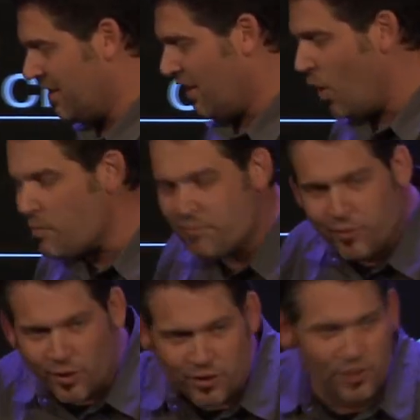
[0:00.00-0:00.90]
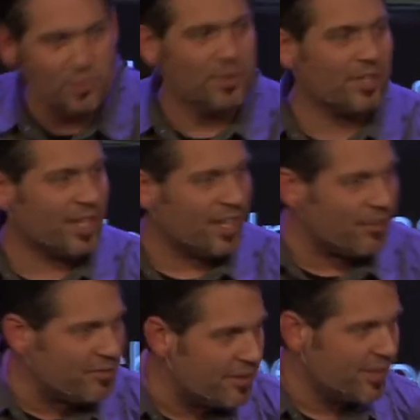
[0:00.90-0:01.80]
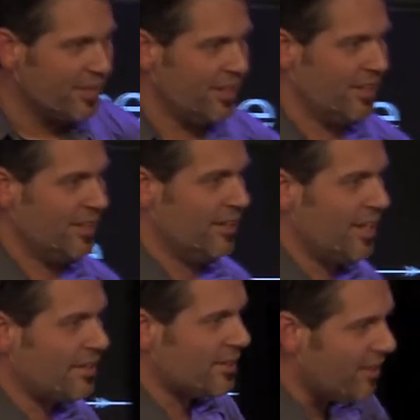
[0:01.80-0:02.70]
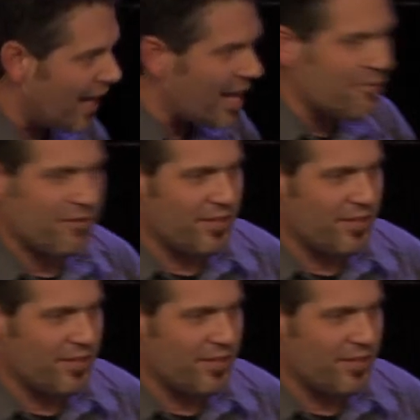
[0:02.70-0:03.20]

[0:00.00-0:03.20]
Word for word: hopeful, you believe that the life,